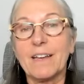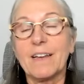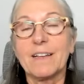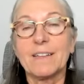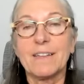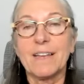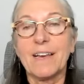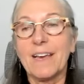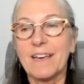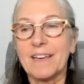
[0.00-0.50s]

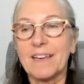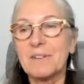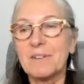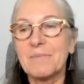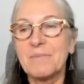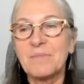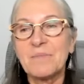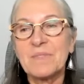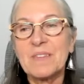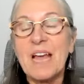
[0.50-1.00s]

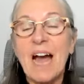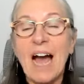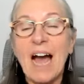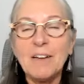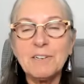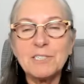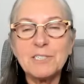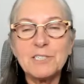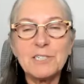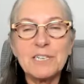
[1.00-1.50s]
LA.
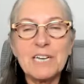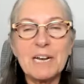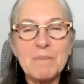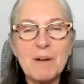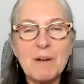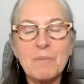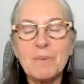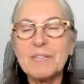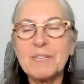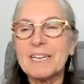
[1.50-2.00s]
How did you
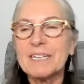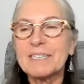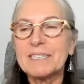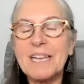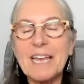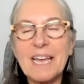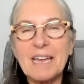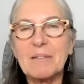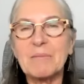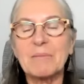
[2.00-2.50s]
come up with that
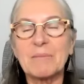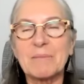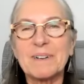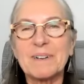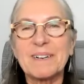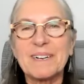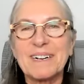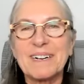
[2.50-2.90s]
name?